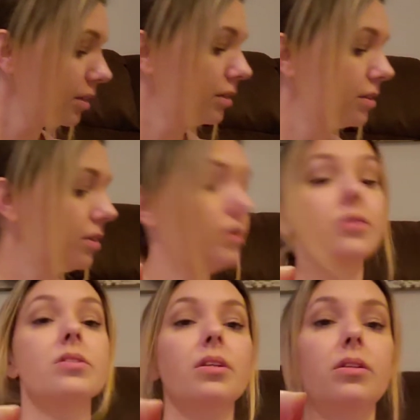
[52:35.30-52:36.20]
And
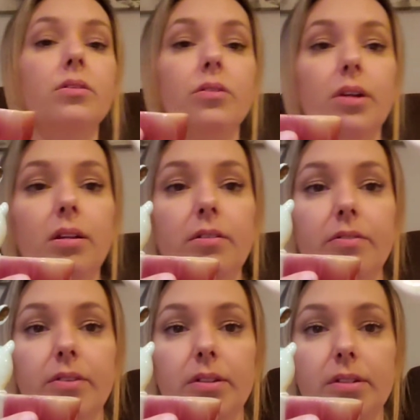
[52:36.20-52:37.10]
here's the little
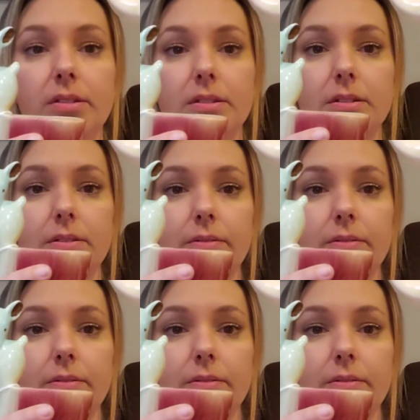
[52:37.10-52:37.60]
elephant.